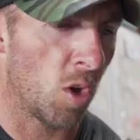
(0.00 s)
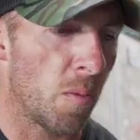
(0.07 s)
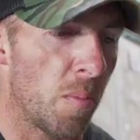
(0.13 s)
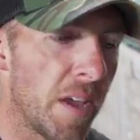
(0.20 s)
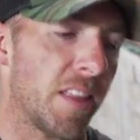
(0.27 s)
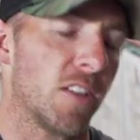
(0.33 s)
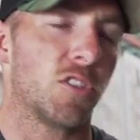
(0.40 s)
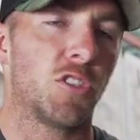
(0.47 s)
Well, the
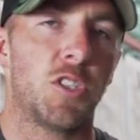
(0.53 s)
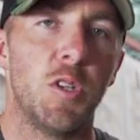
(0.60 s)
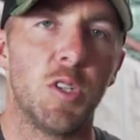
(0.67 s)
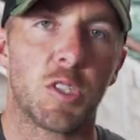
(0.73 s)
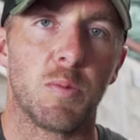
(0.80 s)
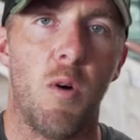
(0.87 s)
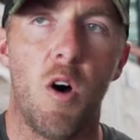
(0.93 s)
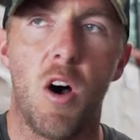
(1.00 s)
bike is too
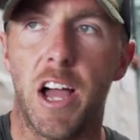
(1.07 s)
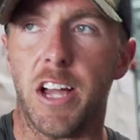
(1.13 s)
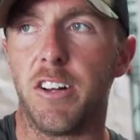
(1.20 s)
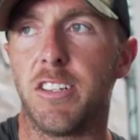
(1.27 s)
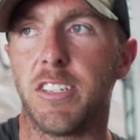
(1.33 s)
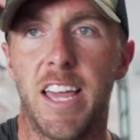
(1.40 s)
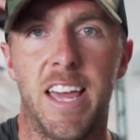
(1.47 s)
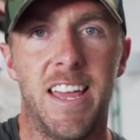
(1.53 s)
small, I
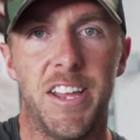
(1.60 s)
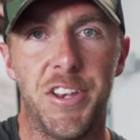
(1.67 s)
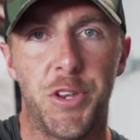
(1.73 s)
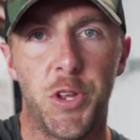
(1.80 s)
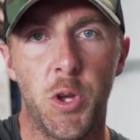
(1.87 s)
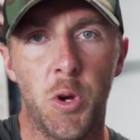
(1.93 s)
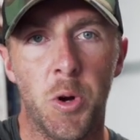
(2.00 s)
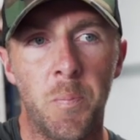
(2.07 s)
couldn't get
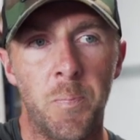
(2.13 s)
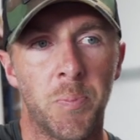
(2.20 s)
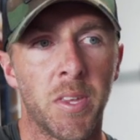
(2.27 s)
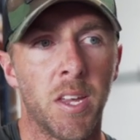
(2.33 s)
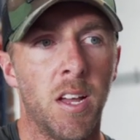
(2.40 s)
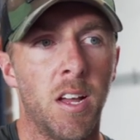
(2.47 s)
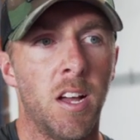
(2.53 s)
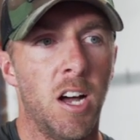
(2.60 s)
into
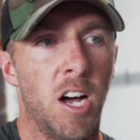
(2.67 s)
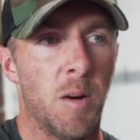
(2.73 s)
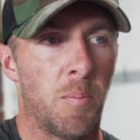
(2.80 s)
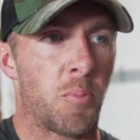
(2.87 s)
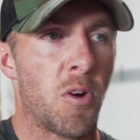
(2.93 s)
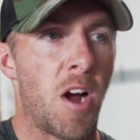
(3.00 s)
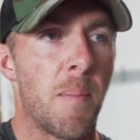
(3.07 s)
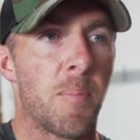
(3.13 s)
a
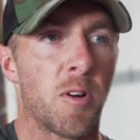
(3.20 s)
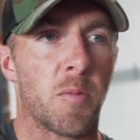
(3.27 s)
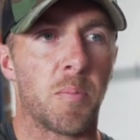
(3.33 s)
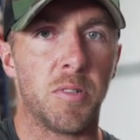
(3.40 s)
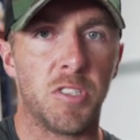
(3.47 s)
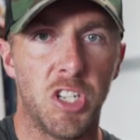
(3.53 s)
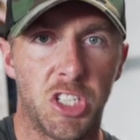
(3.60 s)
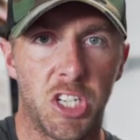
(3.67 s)
proper
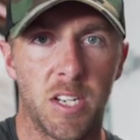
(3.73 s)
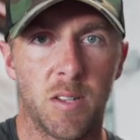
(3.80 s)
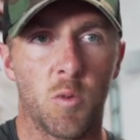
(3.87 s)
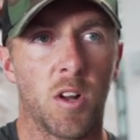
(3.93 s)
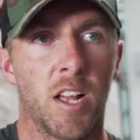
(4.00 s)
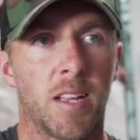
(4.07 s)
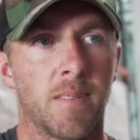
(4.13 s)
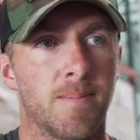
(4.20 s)
position
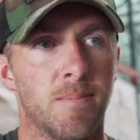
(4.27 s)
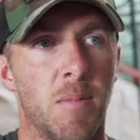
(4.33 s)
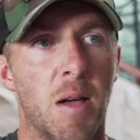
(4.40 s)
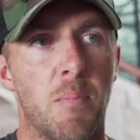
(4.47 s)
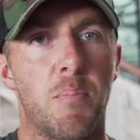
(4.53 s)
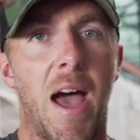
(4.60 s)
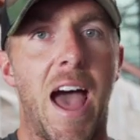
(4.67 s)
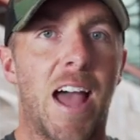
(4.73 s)
where like
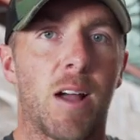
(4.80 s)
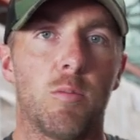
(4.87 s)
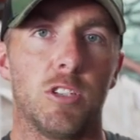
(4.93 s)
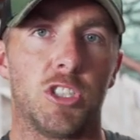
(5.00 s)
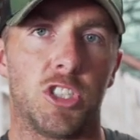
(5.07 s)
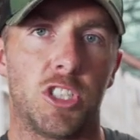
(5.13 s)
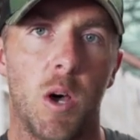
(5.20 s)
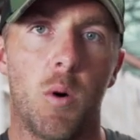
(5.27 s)
my back
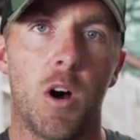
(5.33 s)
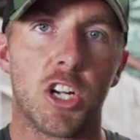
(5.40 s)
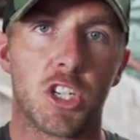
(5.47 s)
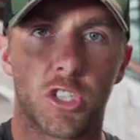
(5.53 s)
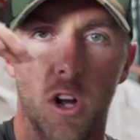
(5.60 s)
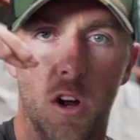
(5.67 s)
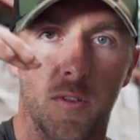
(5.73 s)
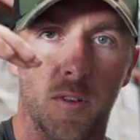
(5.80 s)
was so
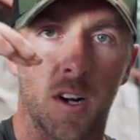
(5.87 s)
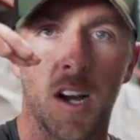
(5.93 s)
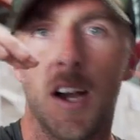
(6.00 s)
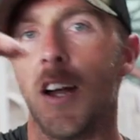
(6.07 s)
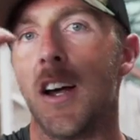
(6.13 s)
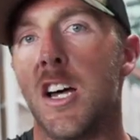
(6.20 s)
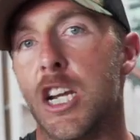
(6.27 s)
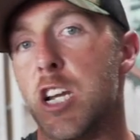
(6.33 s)
hunched over.
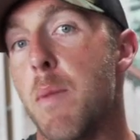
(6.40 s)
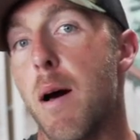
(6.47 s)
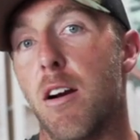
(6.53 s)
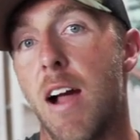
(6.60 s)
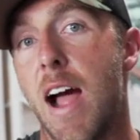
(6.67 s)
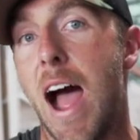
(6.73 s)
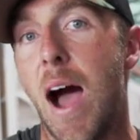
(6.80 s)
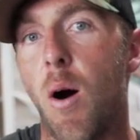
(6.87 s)
No
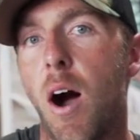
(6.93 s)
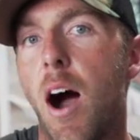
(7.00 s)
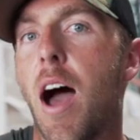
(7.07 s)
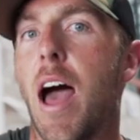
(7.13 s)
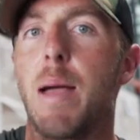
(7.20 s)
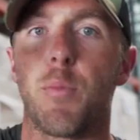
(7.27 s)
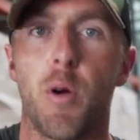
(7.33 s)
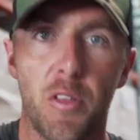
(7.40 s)
matter how
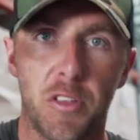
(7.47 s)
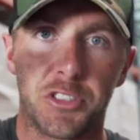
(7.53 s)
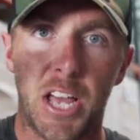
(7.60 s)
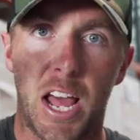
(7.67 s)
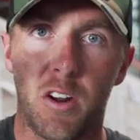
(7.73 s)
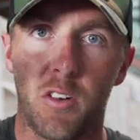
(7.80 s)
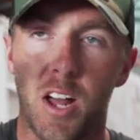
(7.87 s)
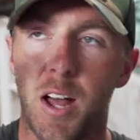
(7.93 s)
high I brought the
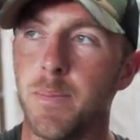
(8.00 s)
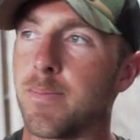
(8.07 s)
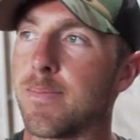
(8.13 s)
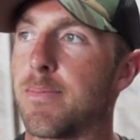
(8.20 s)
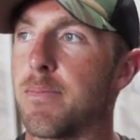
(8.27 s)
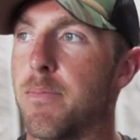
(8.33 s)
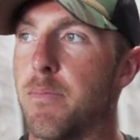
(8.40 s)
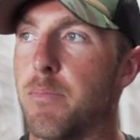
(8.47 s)
saddle up,
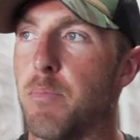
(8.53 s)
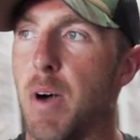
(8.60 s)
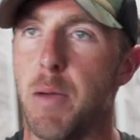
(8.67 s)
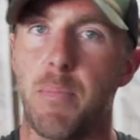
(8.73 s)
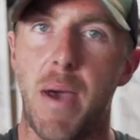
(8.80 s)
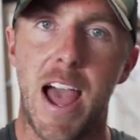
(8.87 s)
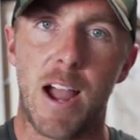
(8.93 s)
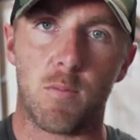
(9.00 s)
my
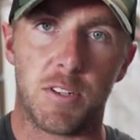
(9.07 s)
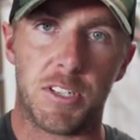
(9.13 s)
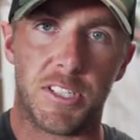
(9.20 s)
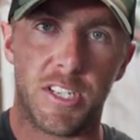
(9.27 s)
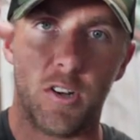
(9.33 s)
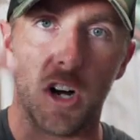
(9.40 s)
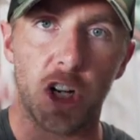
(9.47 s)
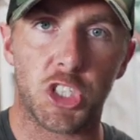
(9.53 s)
back was
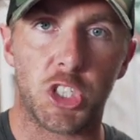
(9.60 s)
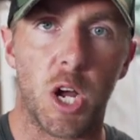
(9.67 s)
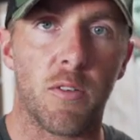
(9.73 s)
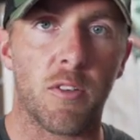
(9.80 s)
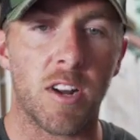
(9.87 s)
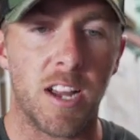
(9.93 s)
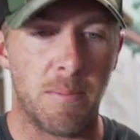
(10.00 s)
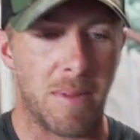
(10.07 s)
still hunched
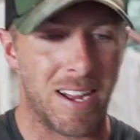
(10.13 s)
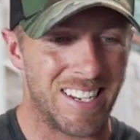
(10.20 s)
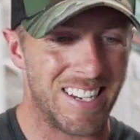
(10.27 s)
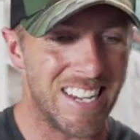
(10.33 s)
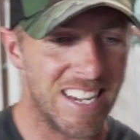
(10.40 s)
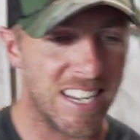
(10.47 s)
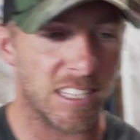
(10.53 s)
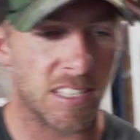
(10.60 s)
over and my
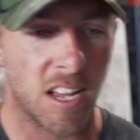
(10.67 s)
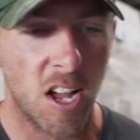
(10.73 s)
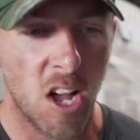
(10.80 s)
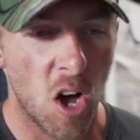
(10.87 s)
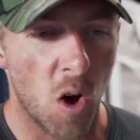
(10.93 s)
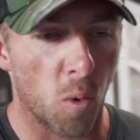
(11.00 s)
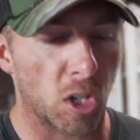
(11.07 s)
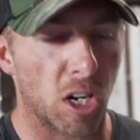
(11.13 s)
knees
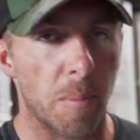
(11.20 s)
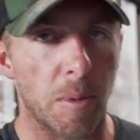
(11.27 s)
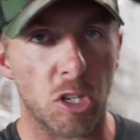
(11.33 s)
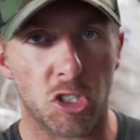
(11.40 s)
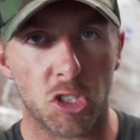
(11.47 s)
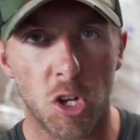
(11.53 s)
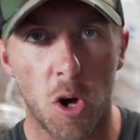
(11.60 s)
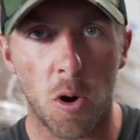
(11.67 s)
were coming
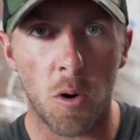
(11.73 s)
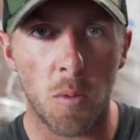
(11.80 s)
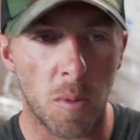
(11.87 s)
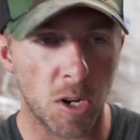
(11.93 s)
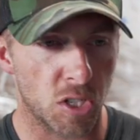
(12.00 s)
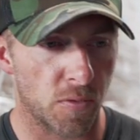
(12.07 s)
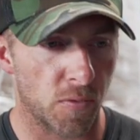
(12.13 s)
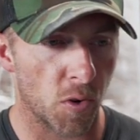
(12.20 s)
so
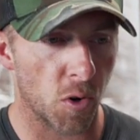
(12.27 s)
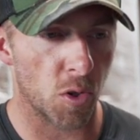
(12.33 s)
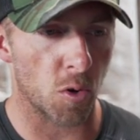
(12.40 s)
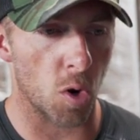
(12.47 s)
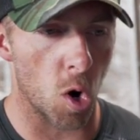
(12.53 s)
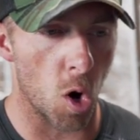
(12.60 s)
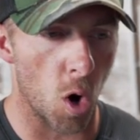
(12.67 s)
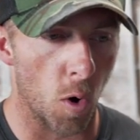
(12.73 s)
much
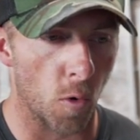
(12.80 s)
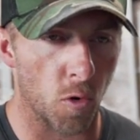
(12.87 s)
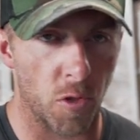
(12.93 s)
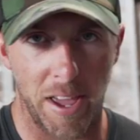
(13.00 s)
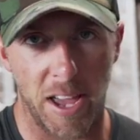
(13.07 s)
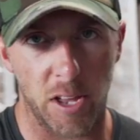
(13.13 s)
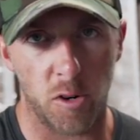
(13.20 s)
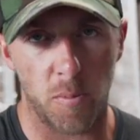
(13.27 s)
further over
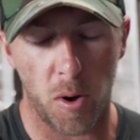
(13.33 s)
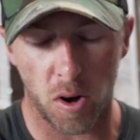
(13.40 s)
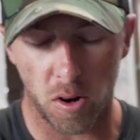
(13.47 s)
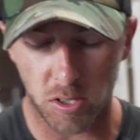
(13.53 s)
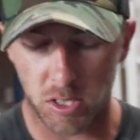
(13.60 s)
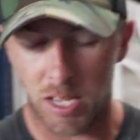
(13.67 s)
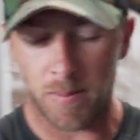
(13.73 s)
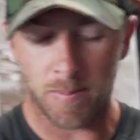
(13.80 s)
the
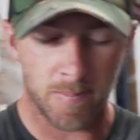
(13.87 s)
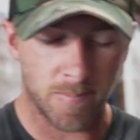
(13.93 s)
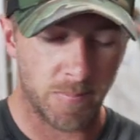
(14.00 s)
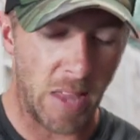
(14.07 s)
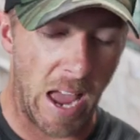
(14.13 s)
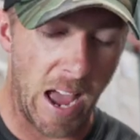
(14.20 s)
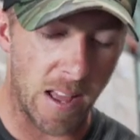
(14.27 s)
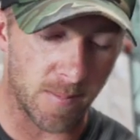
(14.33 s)
handlebars
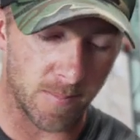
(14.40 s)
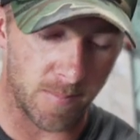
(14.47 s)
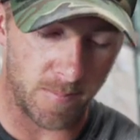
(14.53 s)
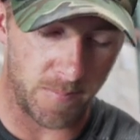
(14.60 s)
that